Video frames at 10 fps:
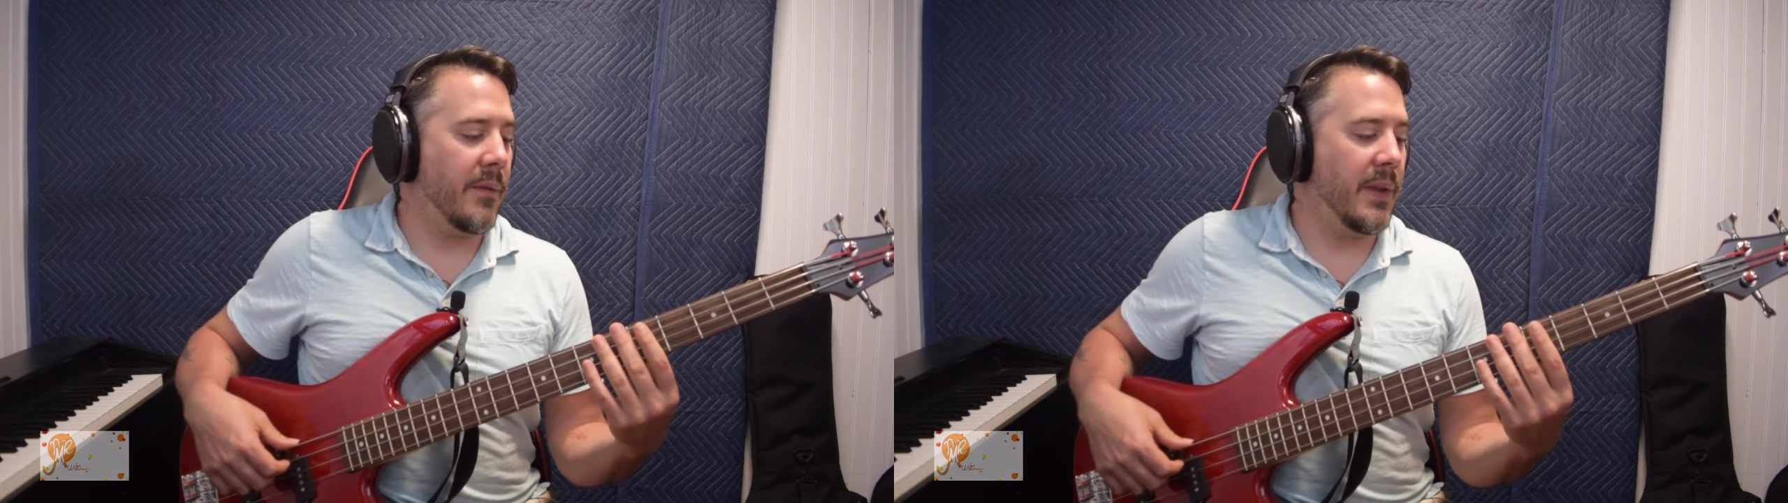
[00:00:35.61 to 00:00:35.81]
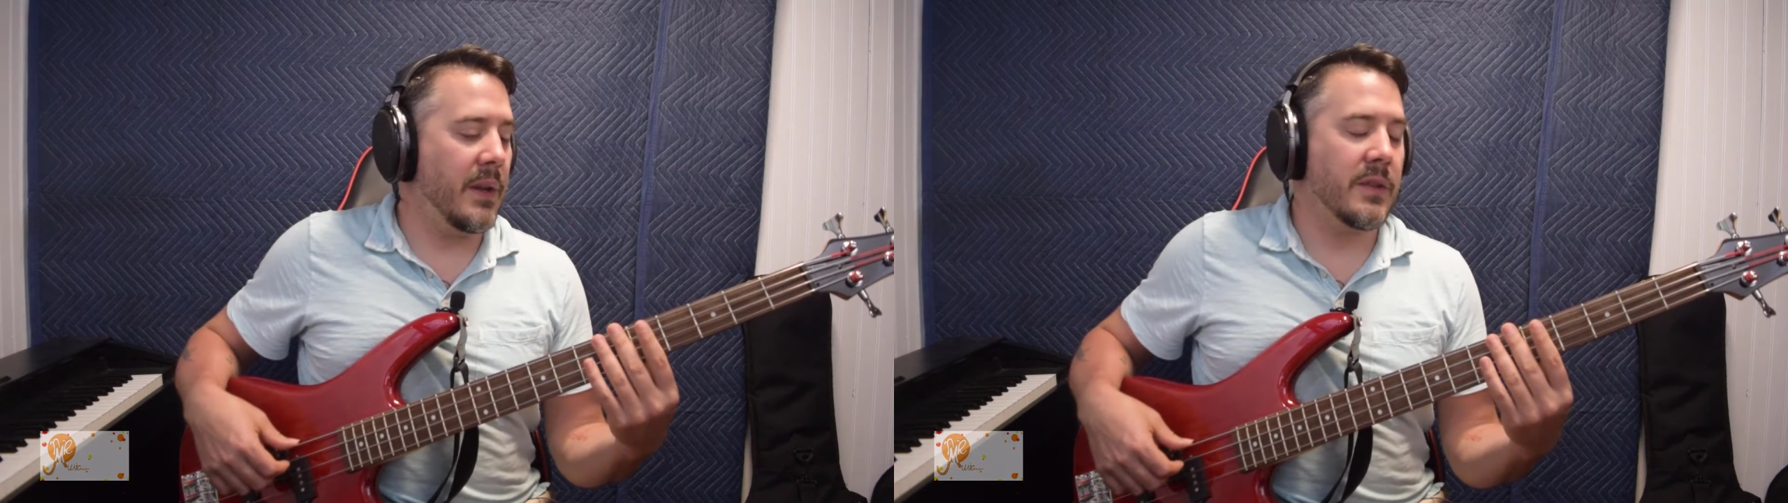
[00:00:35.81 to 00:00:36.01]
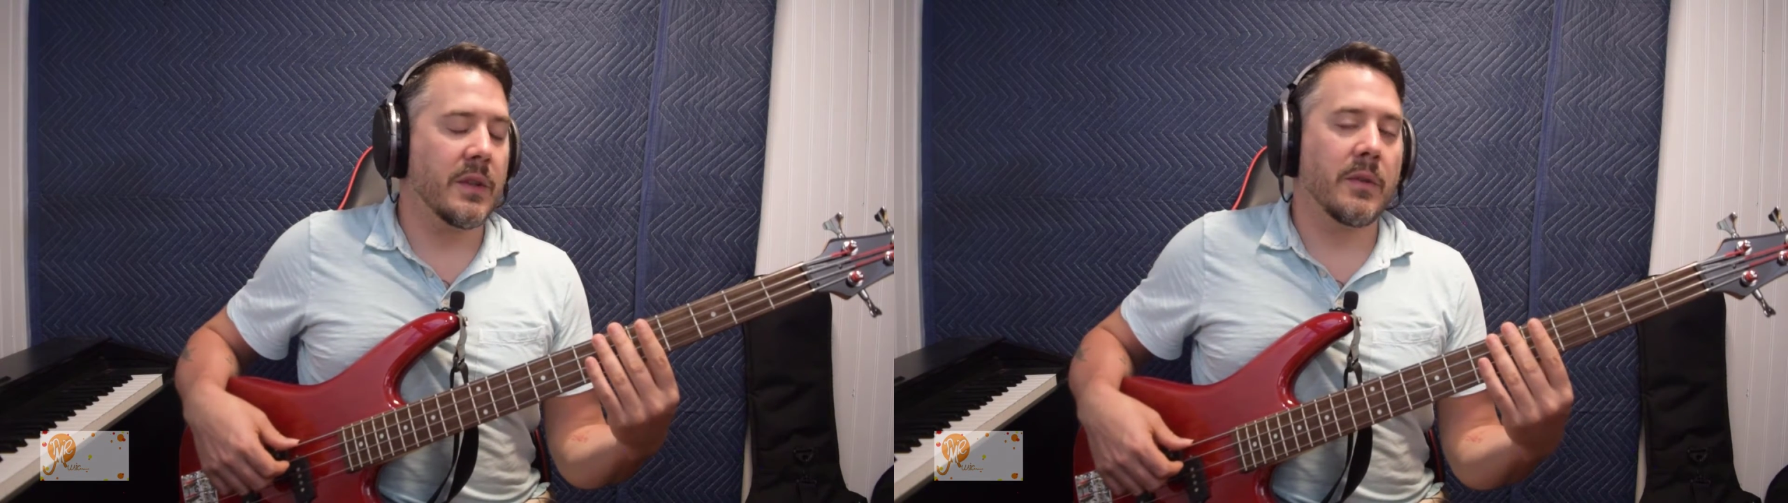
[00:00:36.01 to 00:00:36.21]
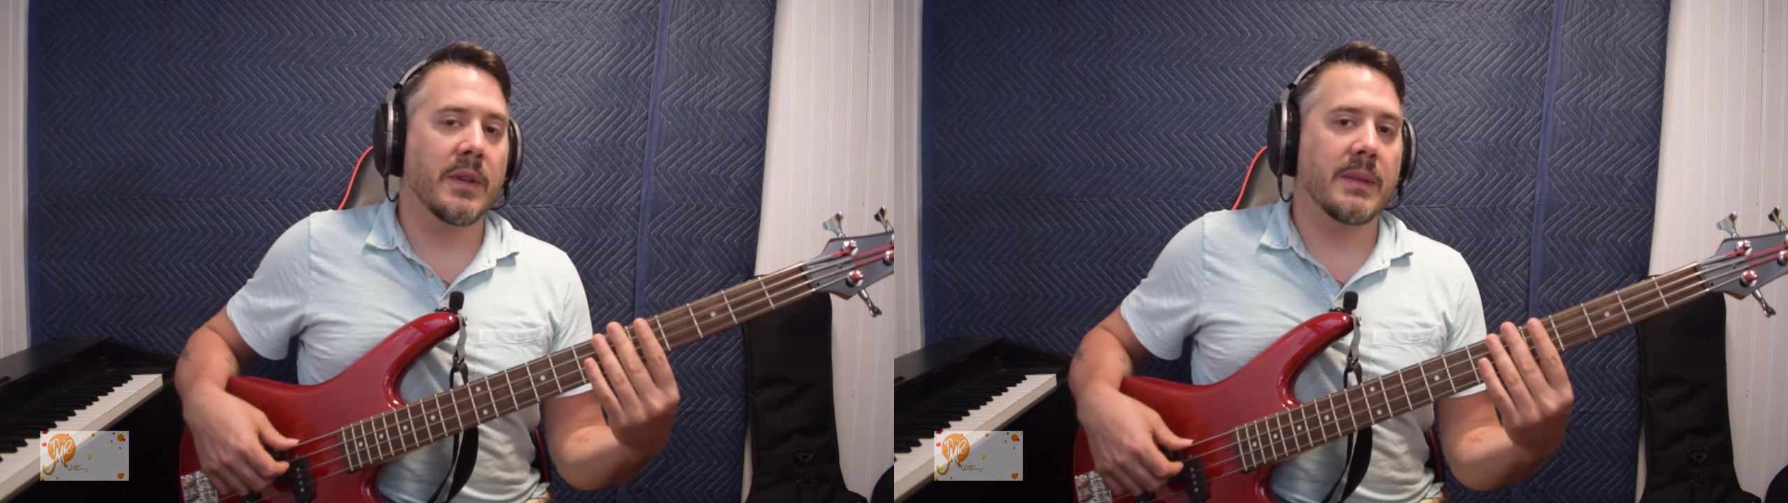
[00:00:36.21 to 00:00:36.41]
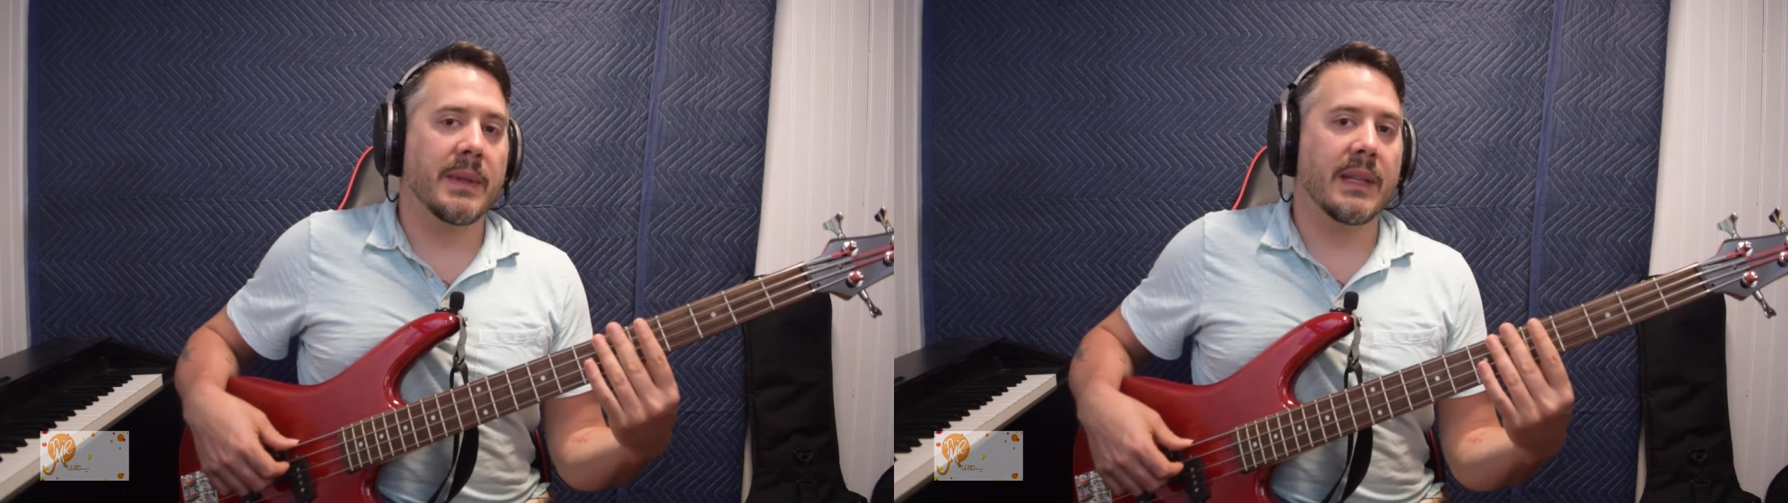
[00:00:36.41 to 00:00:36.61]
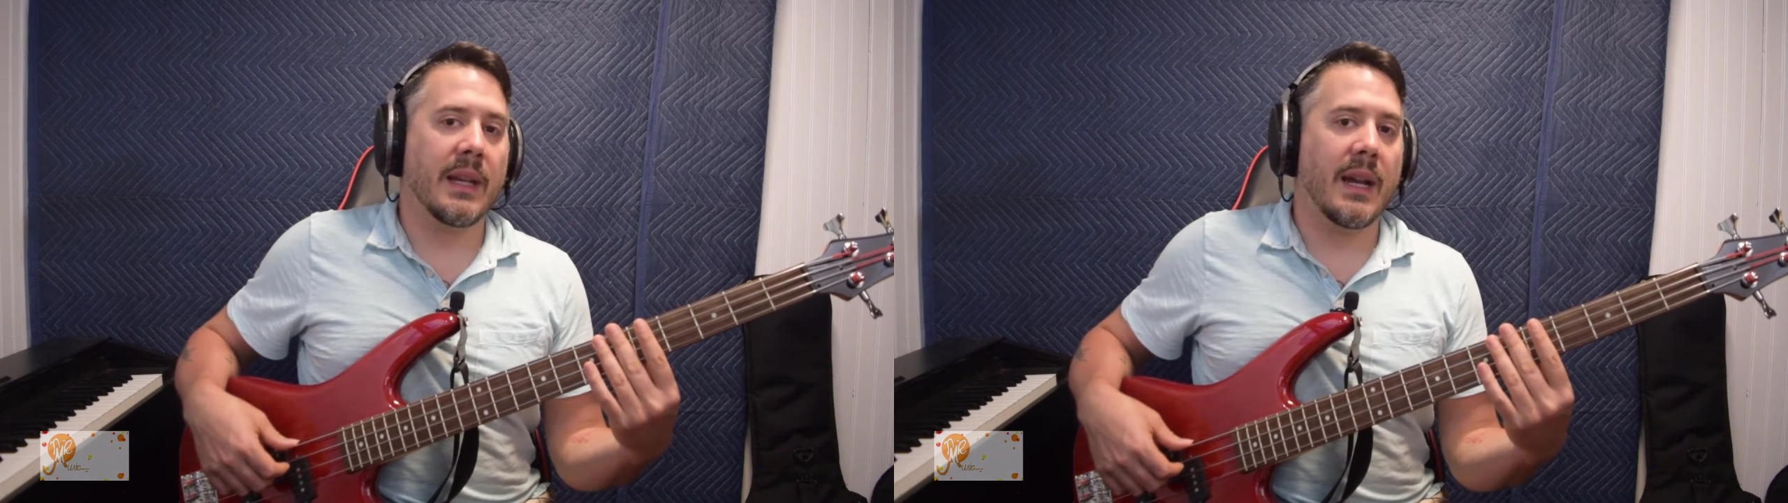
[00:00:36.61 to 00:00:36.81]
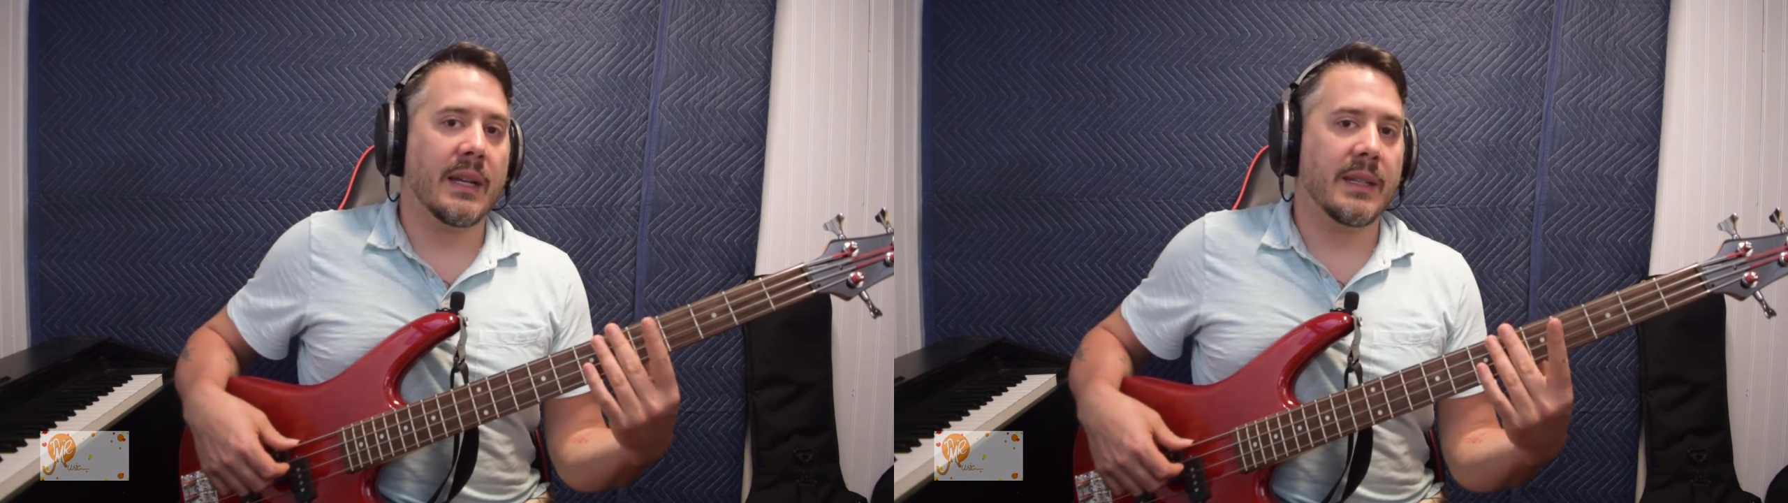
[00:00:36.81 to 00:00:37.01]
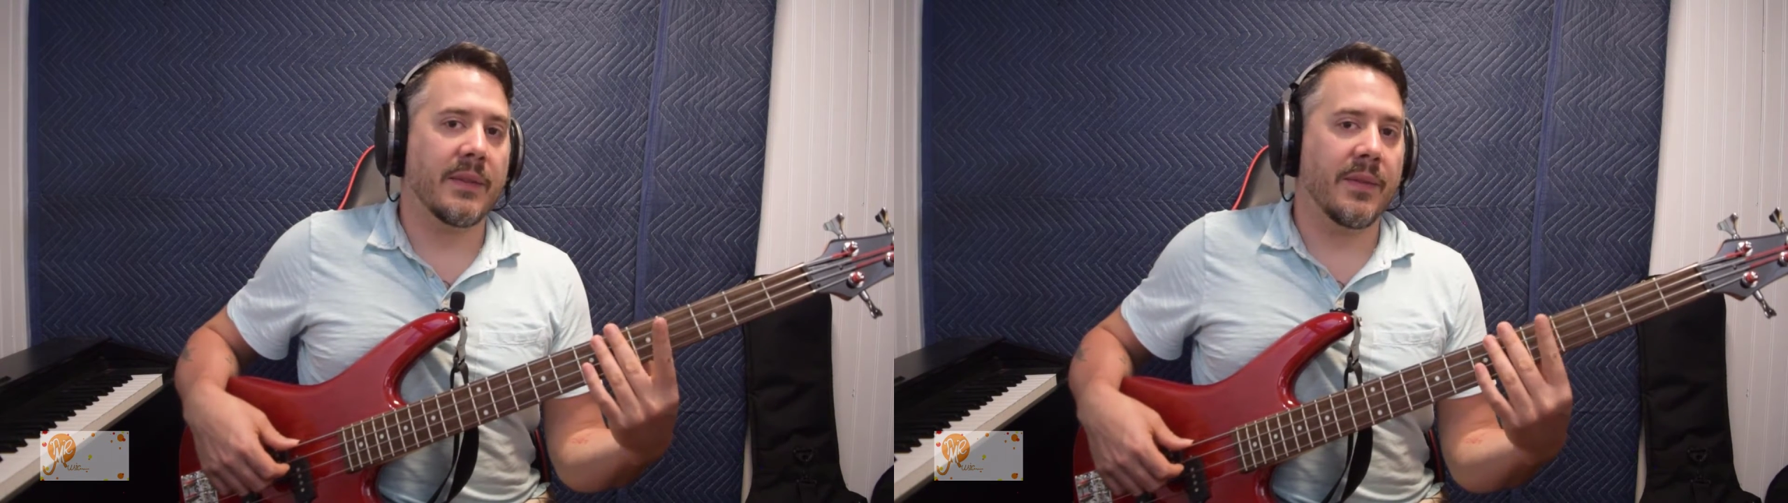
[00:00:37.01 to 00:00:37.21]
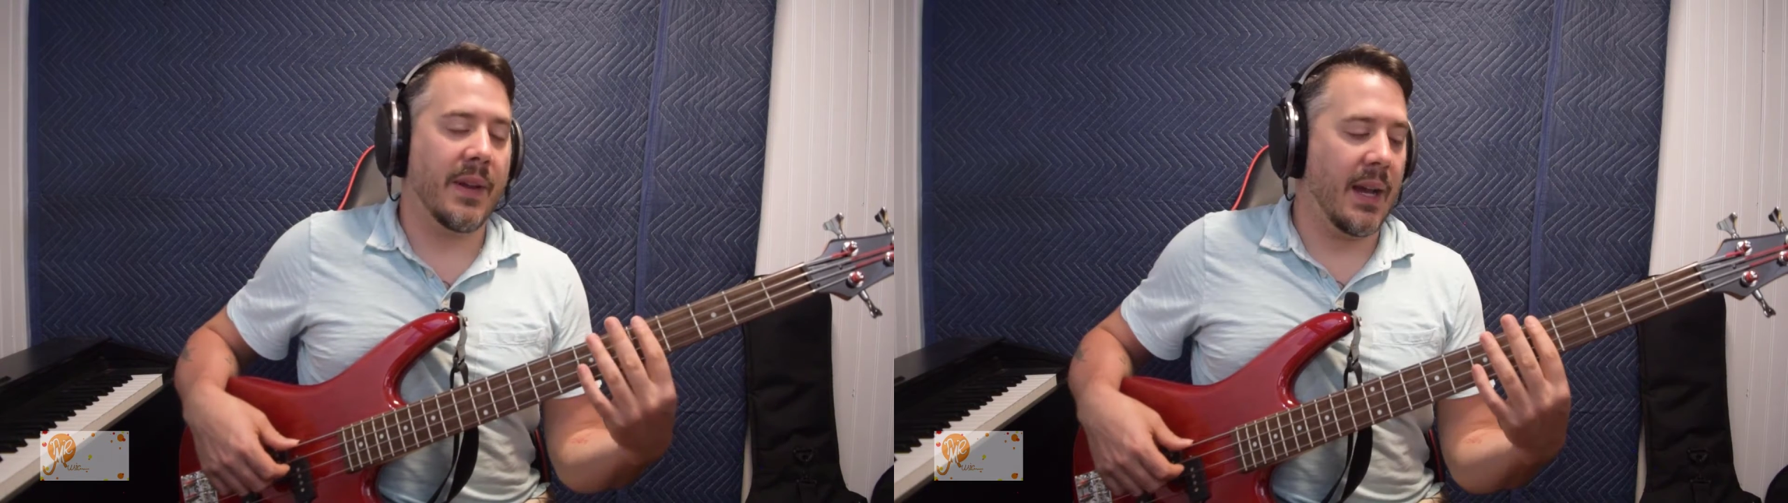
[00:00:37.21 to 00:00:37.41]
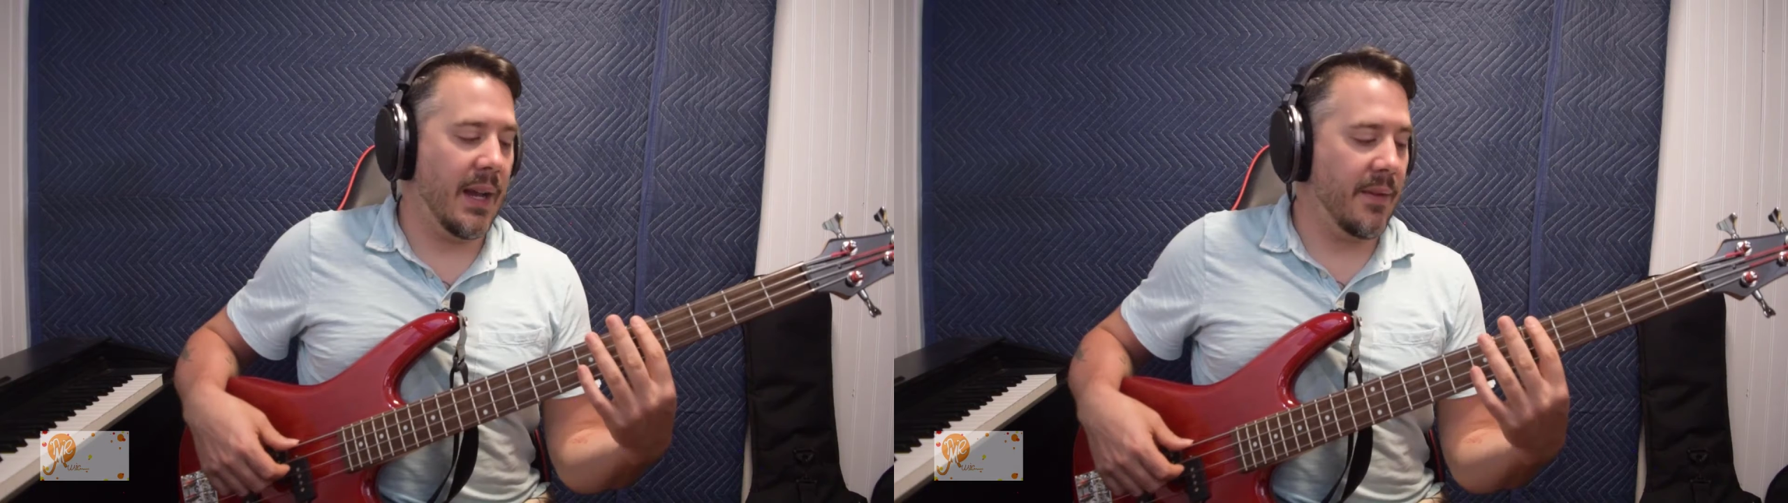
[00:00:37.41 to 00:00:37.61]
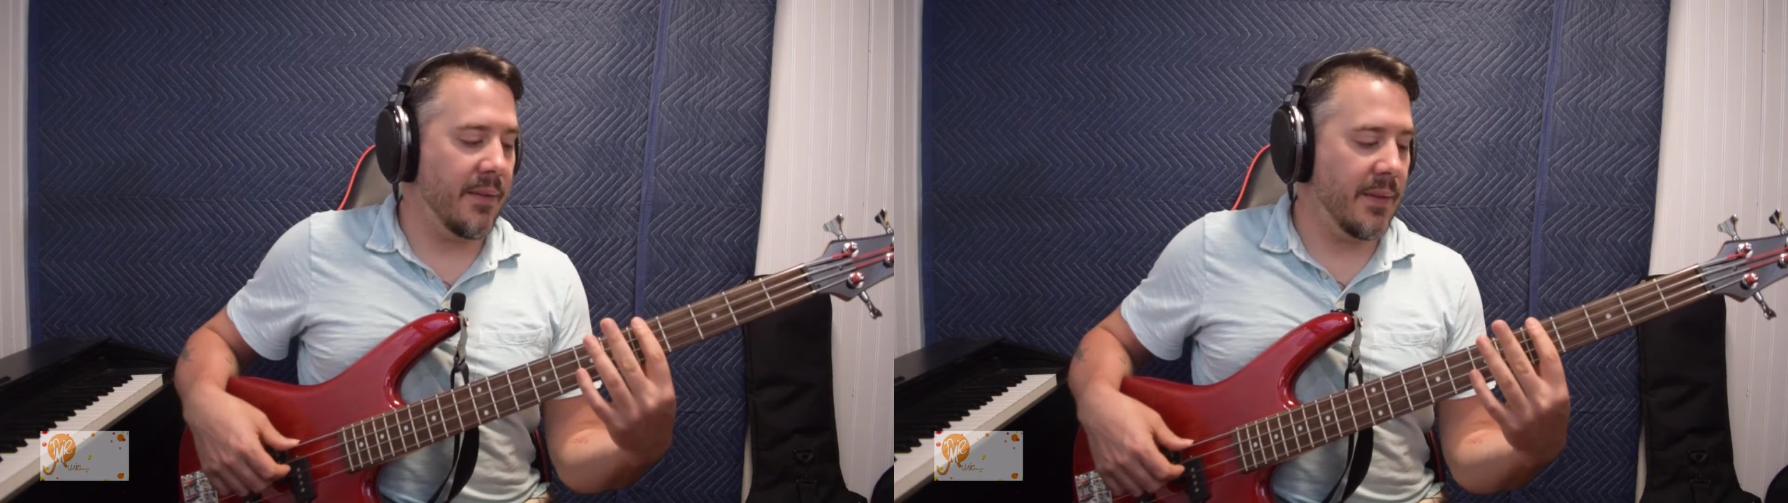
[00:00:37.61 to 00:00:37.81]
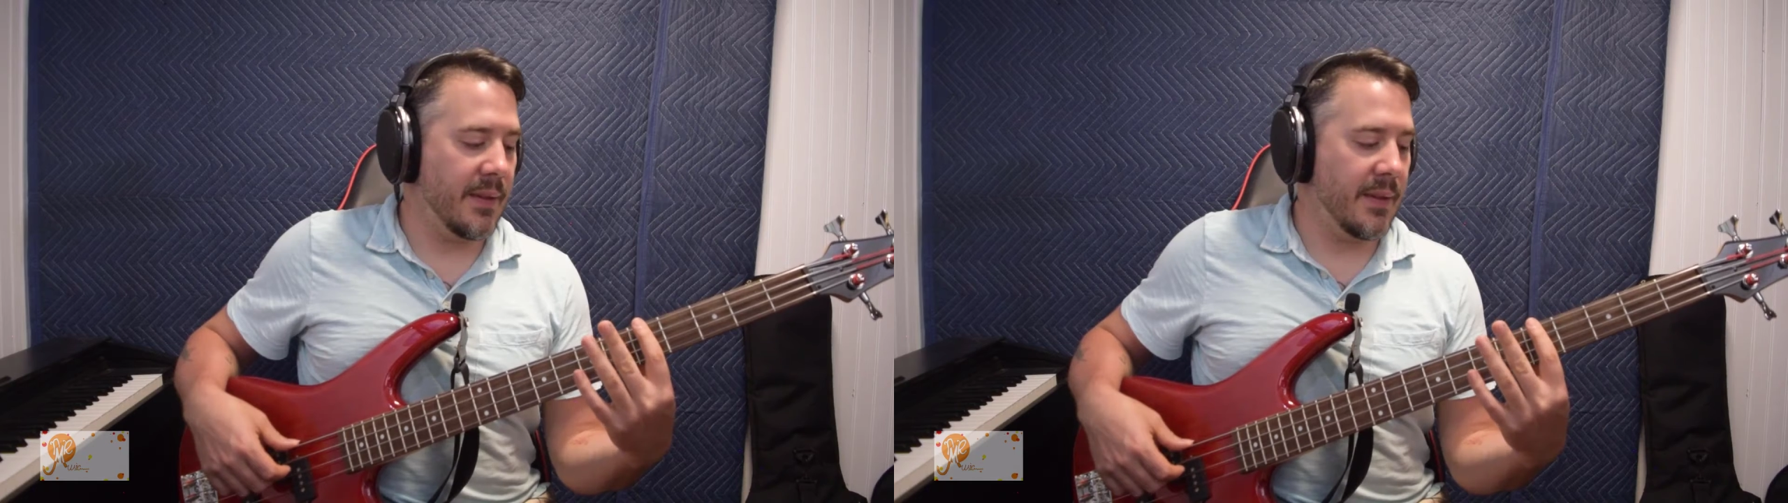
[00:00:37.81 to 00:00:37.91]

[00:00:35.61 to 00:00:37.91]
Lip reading: fingers are going to be locked in 5,